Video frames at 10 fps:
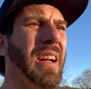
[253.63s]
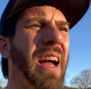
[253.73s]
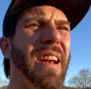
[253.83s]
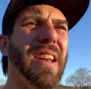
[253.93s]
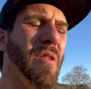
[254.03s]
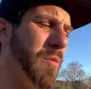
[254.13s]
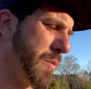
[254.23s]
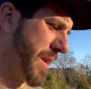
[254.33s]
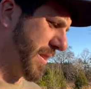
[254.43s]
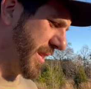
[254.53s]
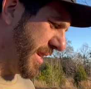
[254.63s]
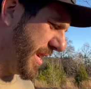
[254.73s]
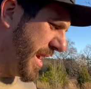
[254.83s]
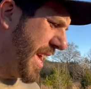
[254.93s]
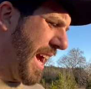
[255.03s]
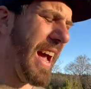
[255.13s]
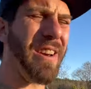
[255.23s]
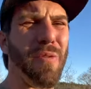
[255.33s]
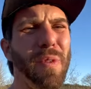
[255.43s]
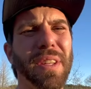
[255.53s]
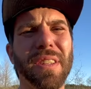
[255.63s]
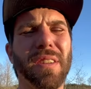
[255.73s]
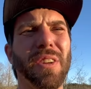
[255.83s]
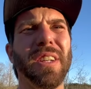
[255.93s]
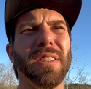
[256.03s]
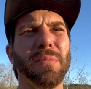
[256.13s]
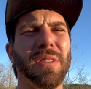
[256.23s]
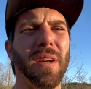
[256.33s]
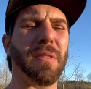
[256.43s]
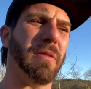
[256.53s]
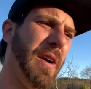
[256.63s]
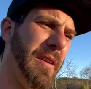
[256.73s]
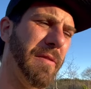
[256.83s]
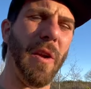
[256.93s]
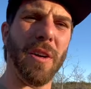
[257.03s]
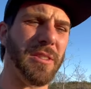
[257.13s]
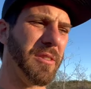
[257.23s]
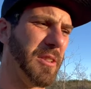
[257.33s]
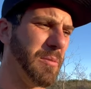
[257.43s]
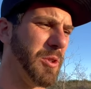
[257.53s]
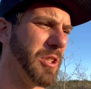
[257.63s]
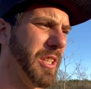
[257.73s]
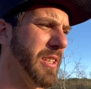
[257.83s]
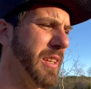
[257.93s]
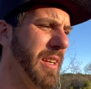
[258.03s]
had to really look at some stuff to find flaws on this machine.